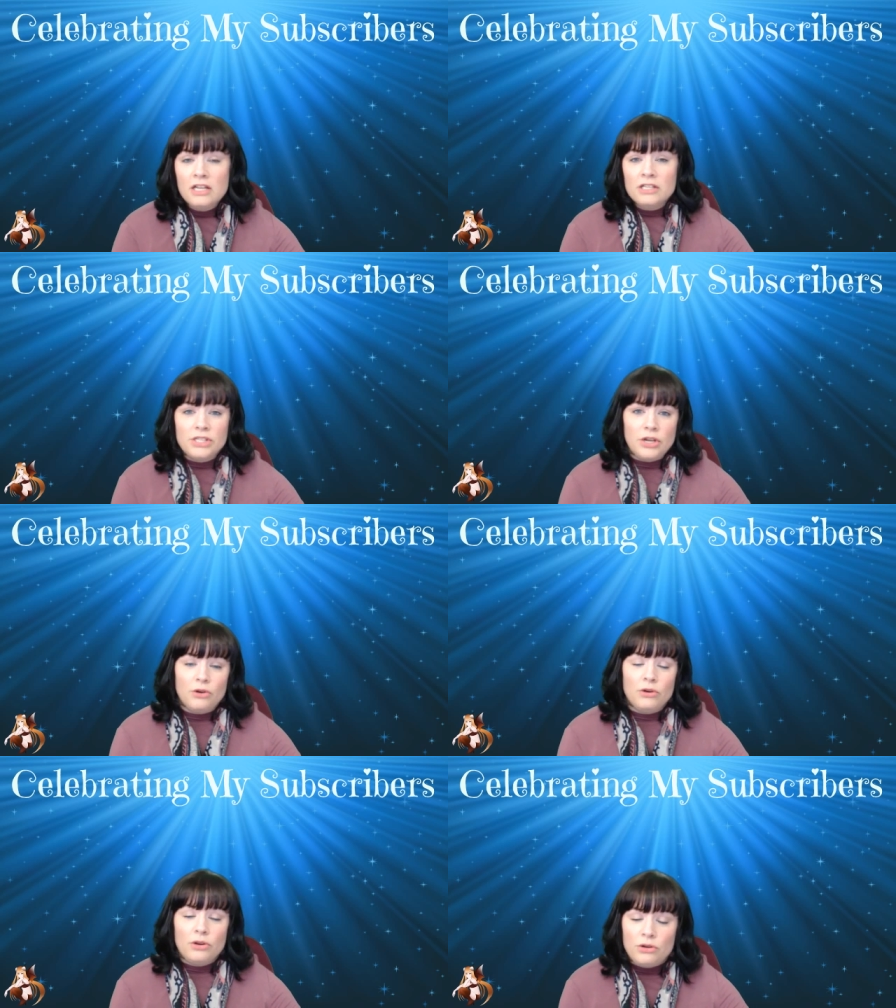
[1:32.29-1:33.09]

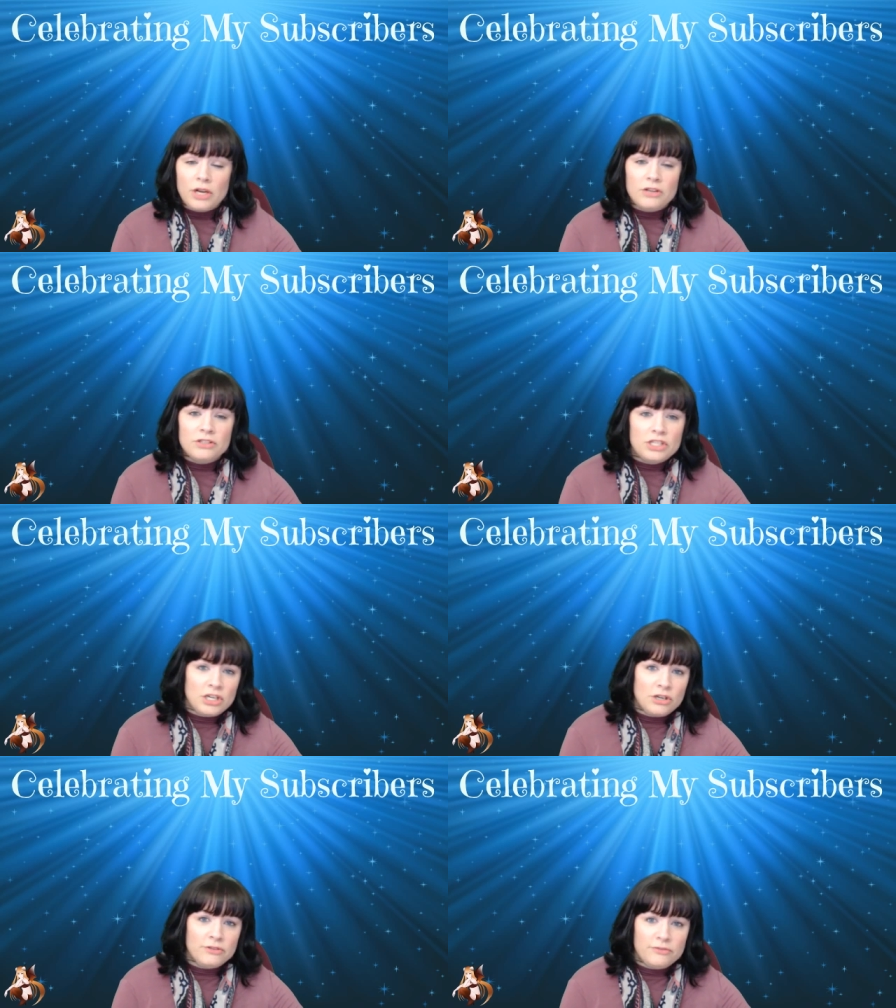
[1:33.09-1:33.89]
So kudos to
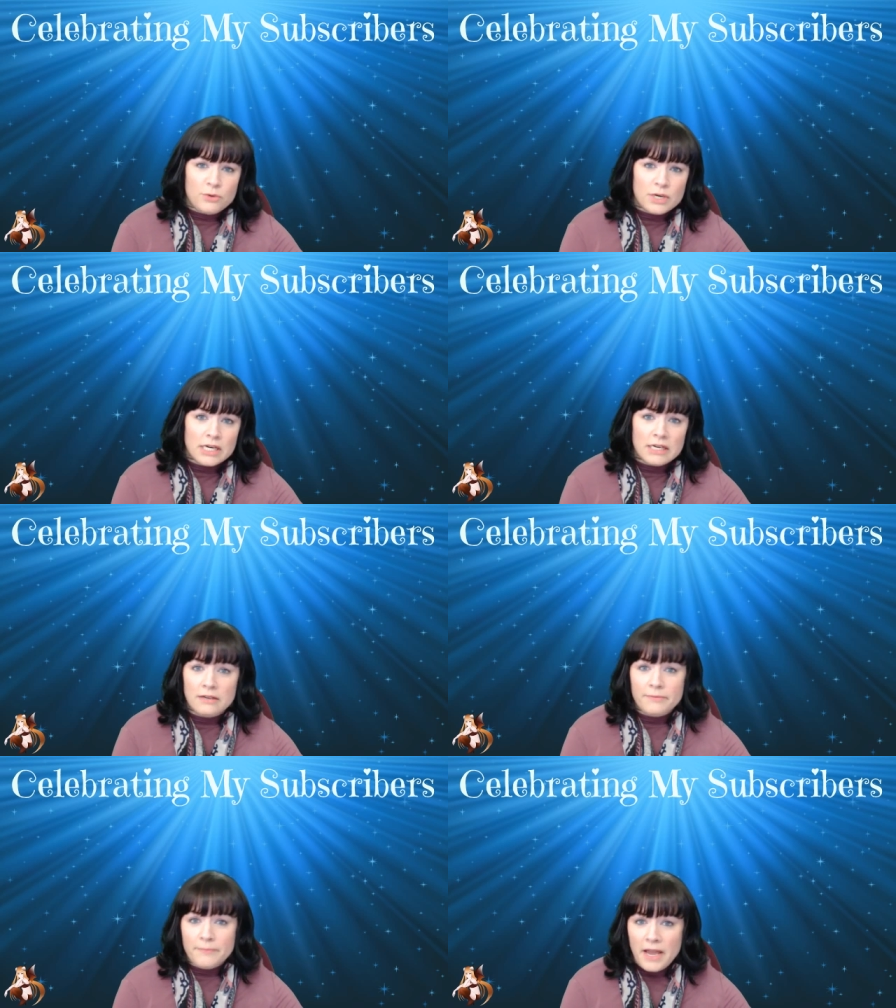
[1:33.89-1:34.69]
you for
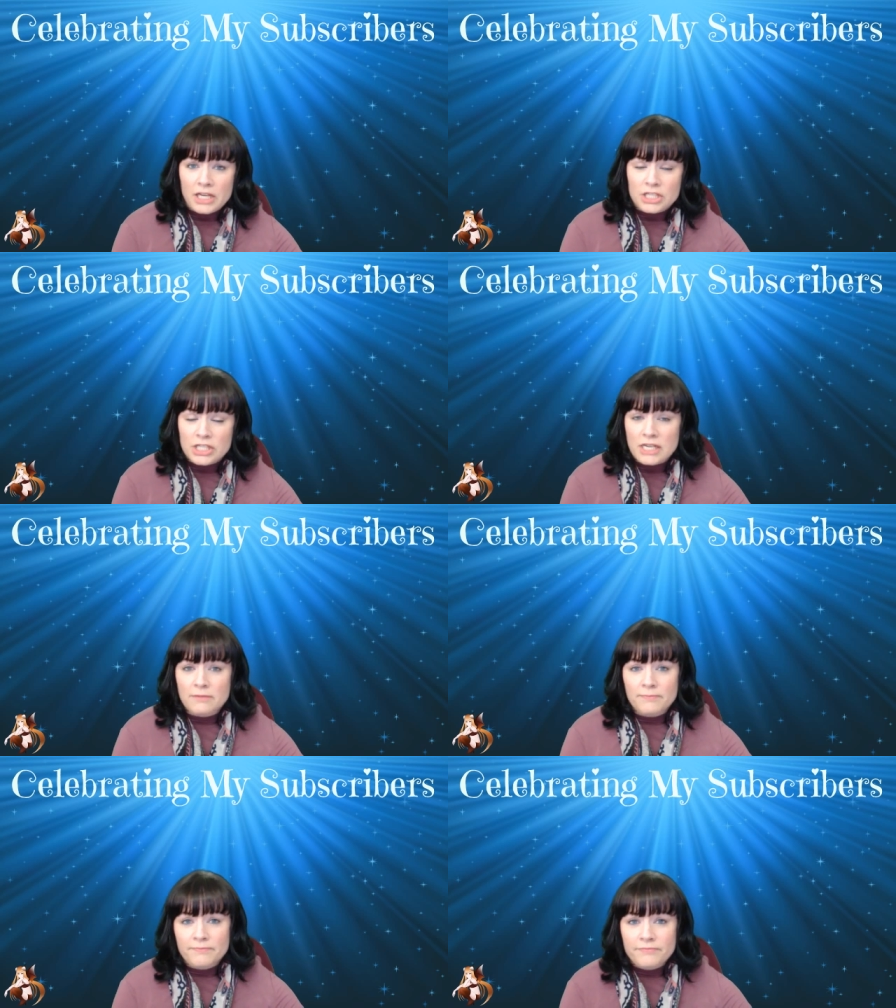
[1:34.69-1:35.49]
actually,
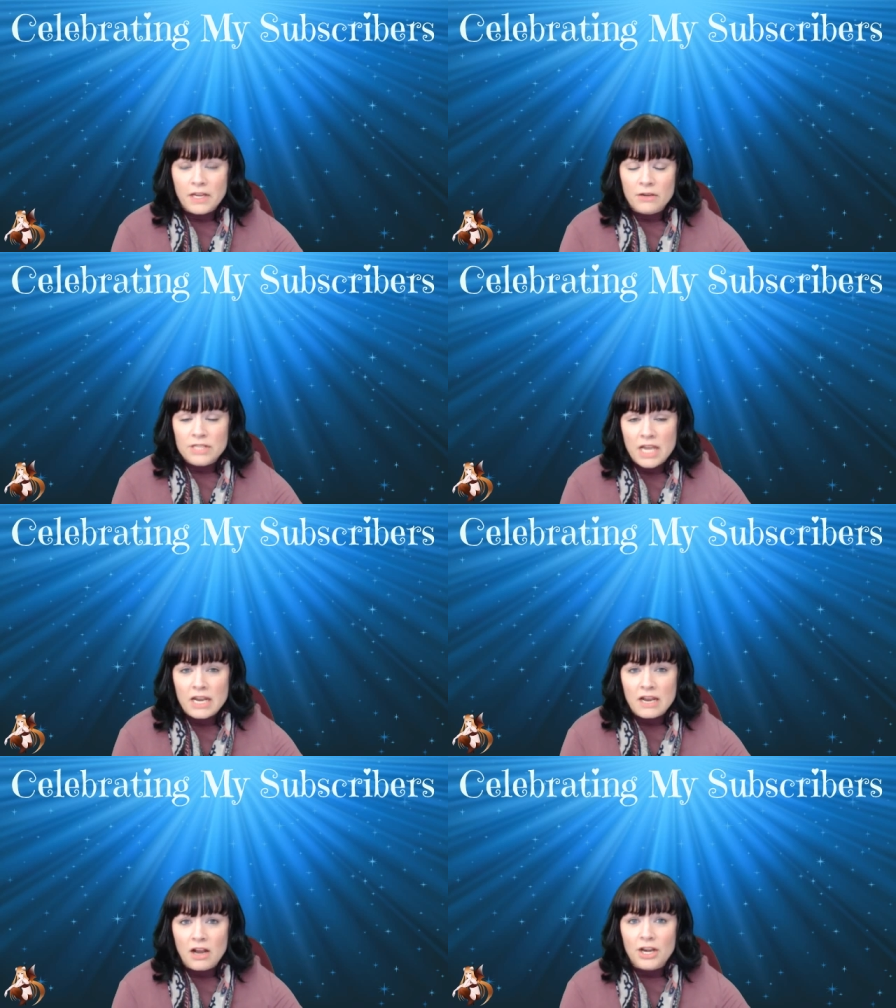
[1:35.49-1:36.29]
you know,
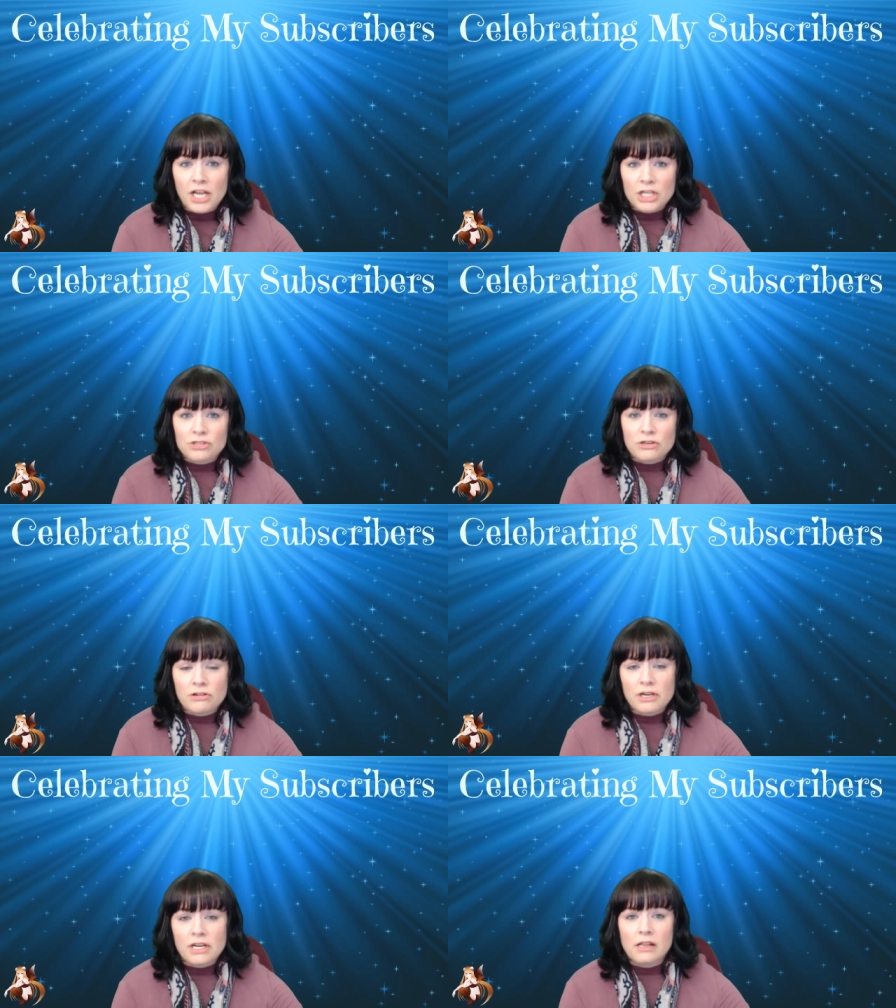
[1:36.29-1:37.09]
taking on
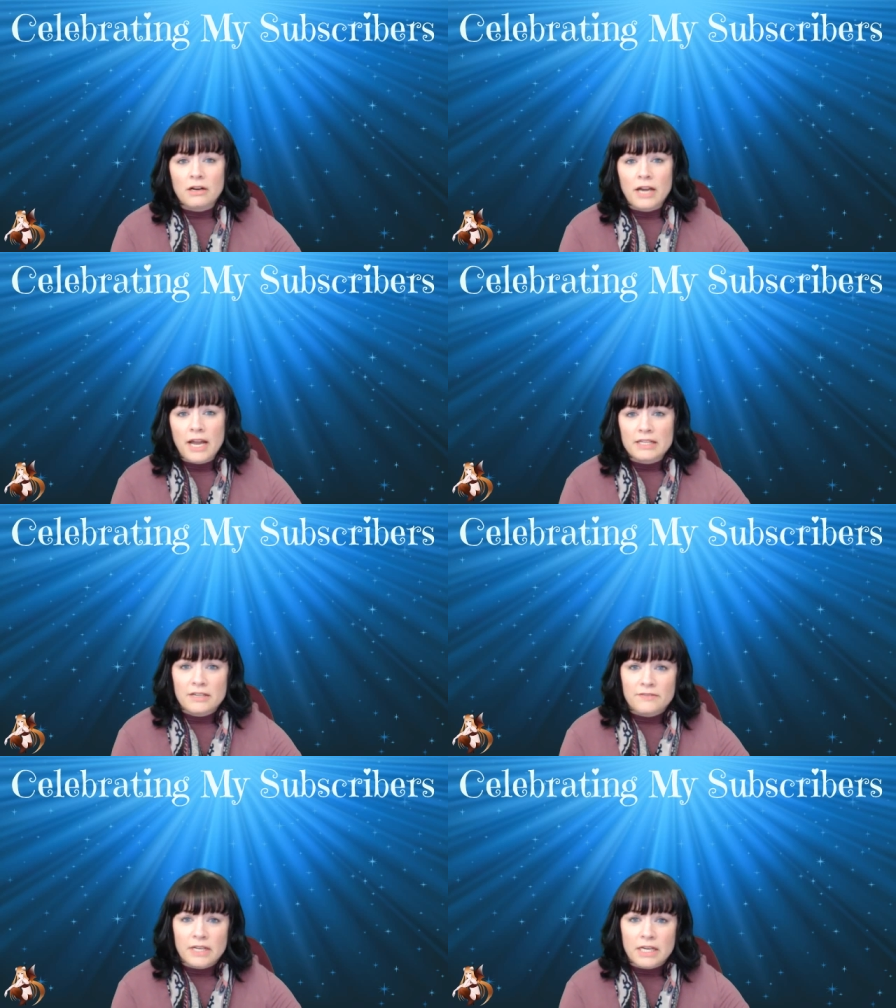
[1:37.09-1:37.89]
extracurricular
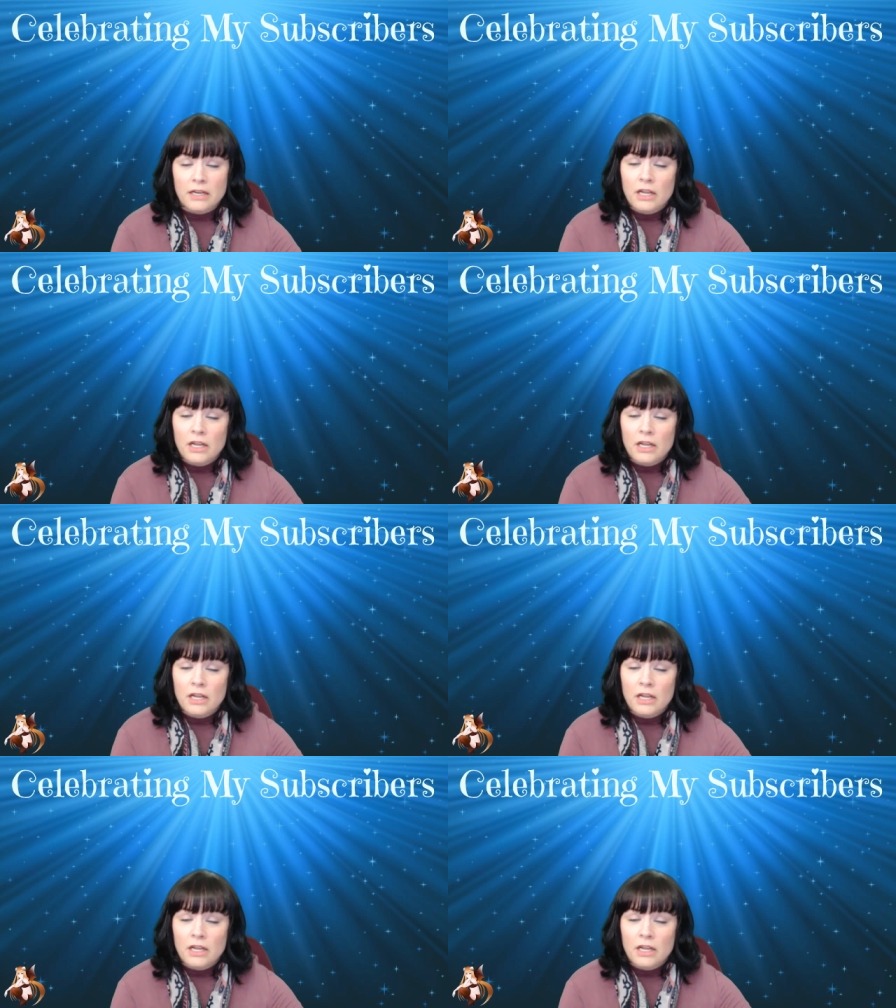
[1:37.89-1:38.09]
activity